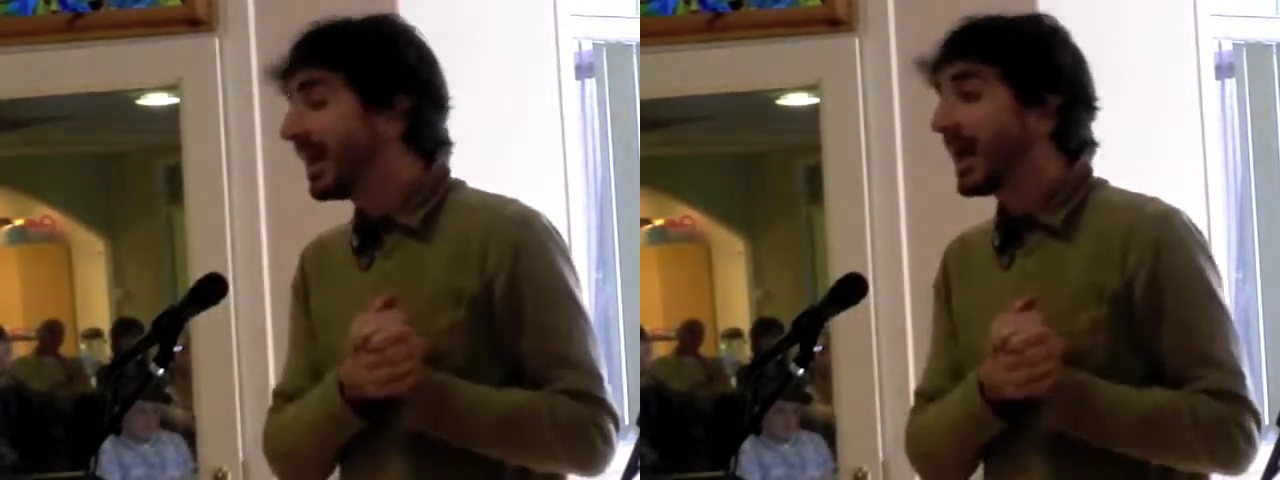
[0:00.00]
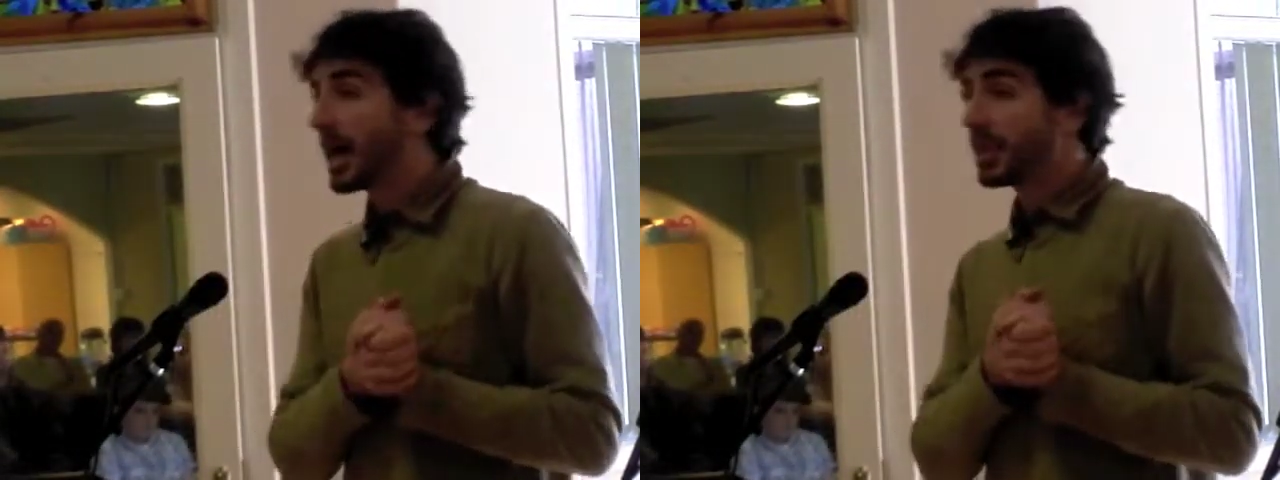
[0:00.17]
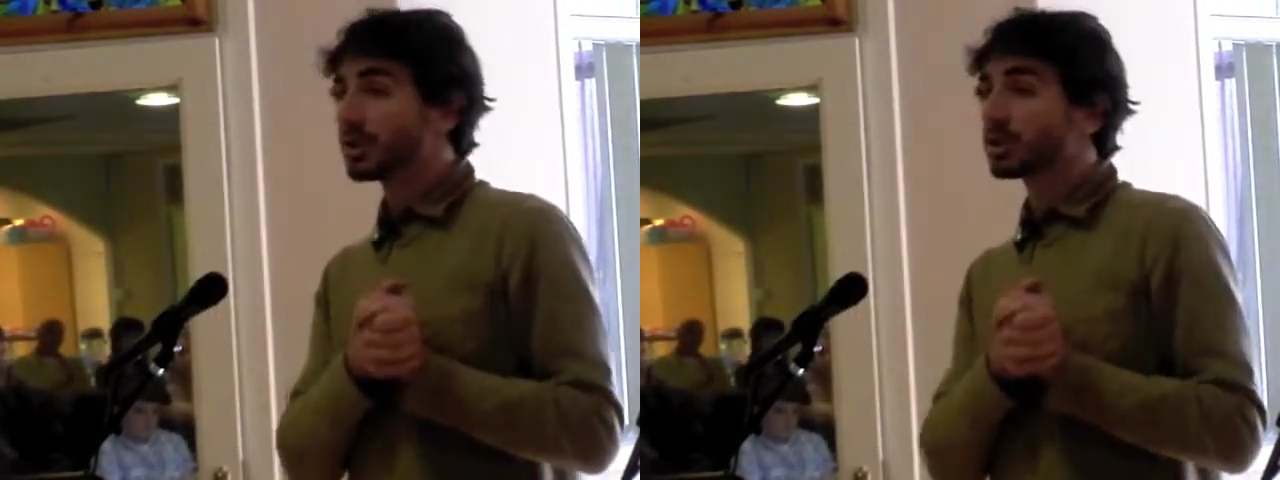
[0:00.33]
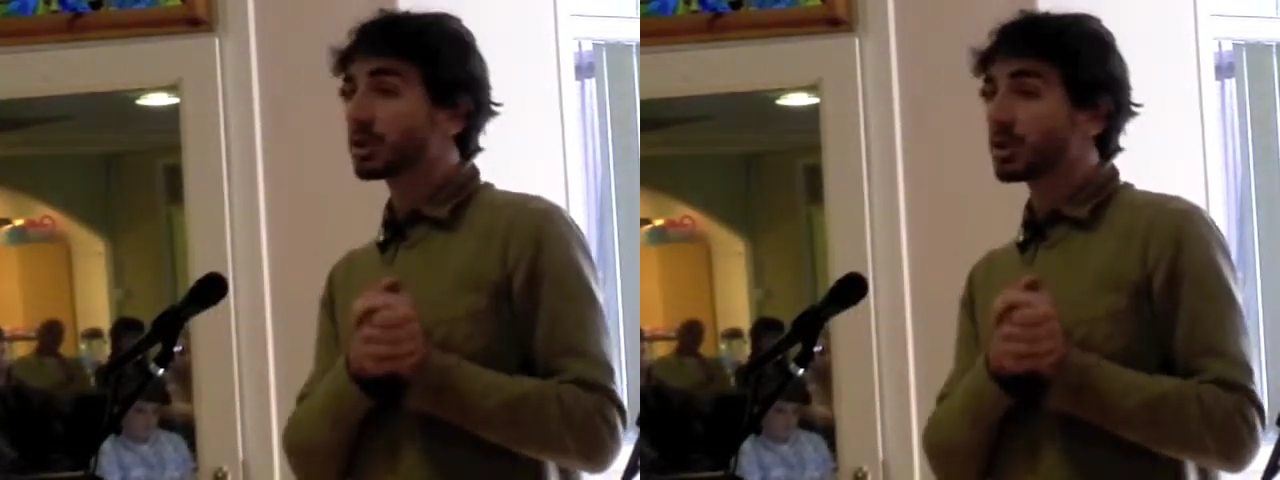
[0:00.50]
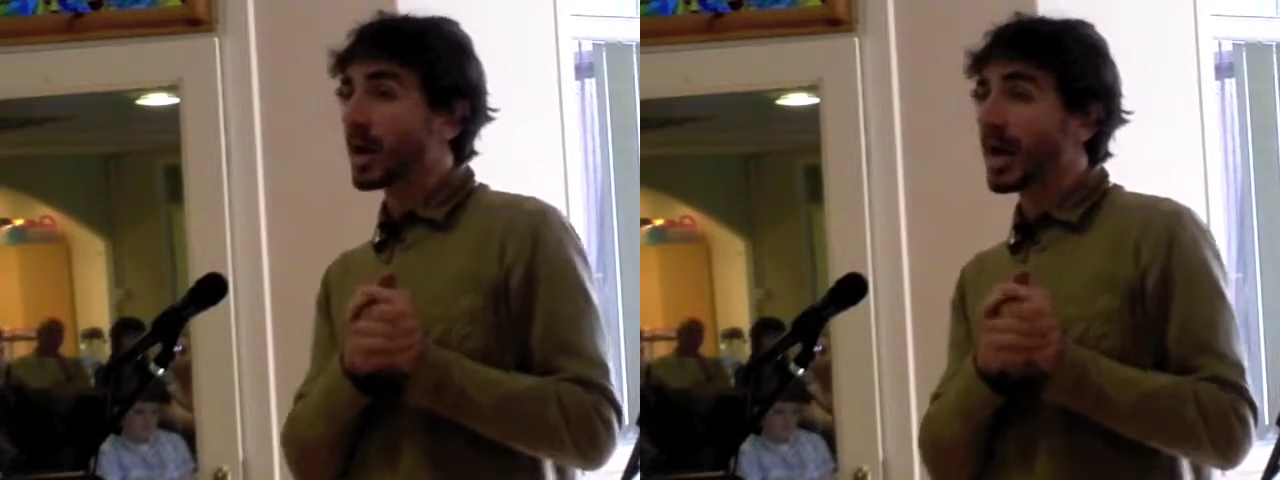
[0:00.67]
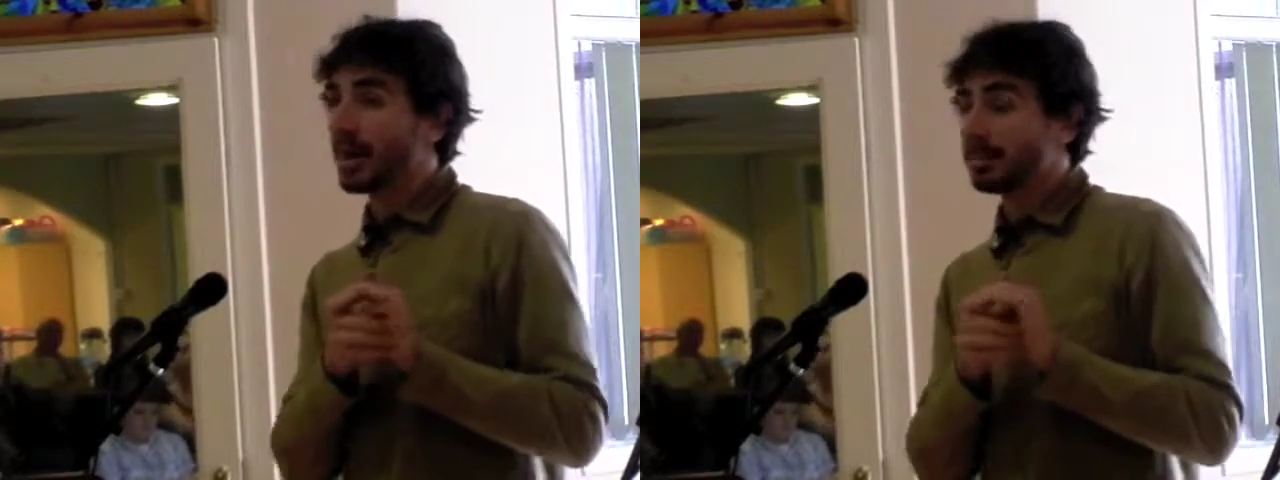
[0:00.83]
and the
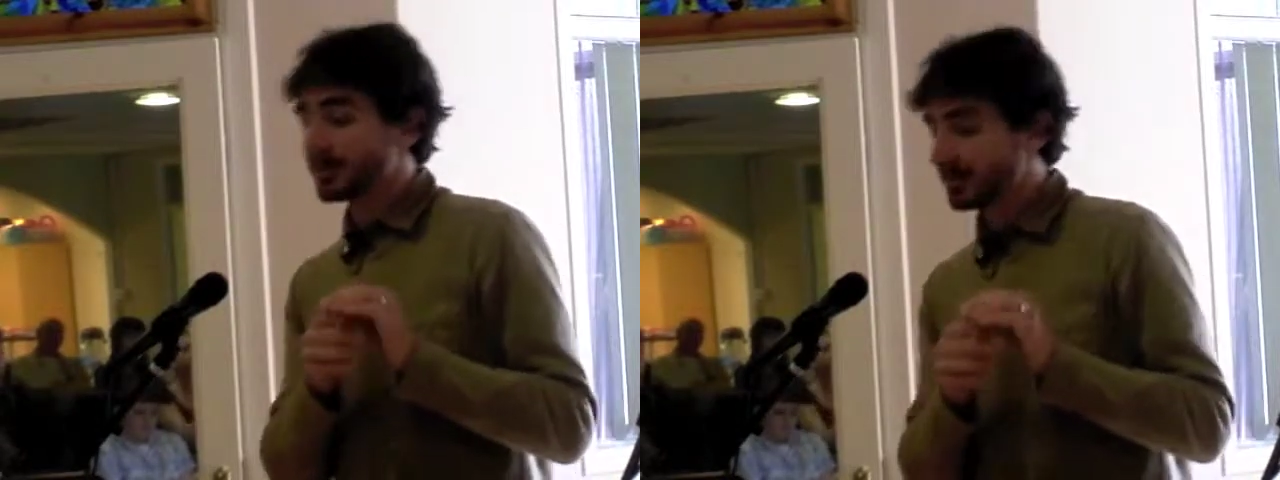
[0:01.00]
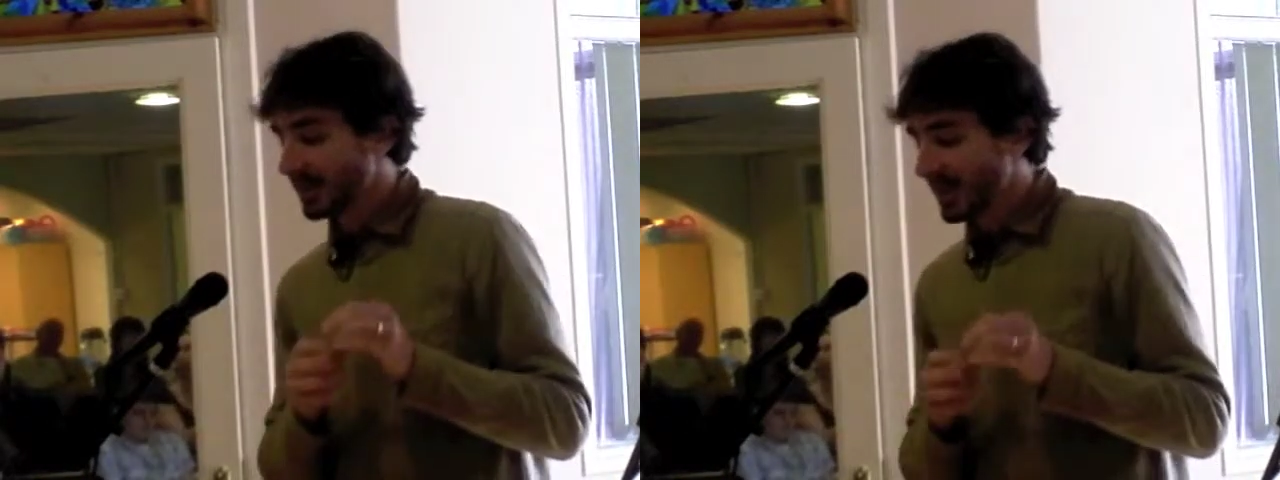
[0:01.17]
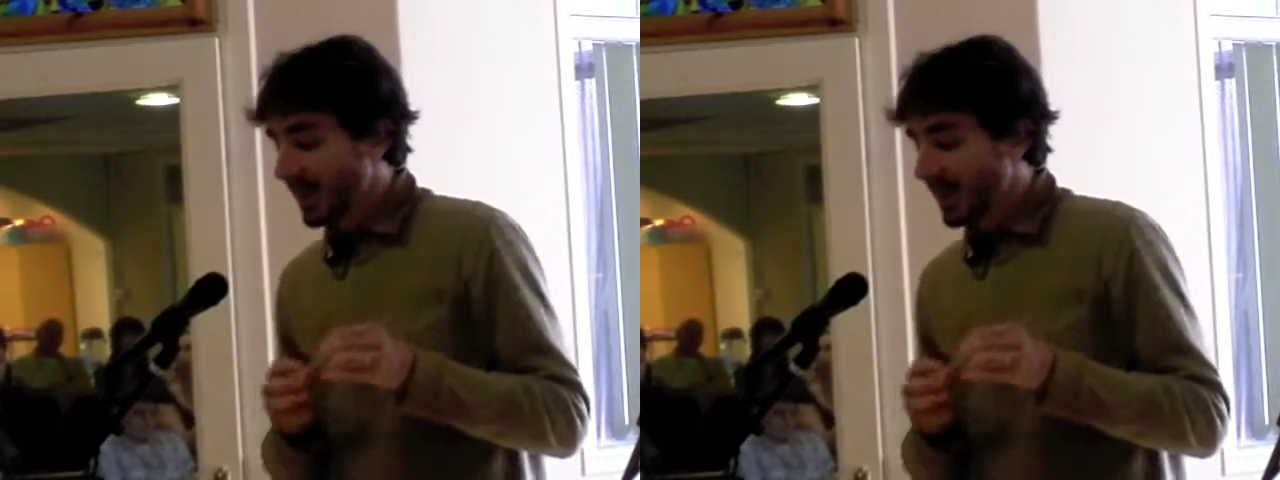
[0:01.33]
scribes.